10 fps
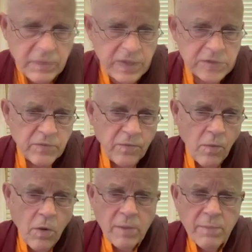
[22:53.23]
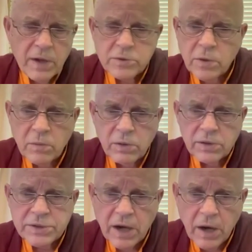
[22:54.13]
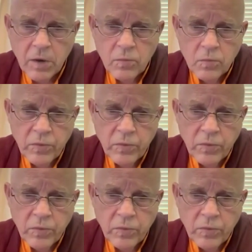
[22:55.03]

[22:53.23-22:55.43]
These four immeasurables are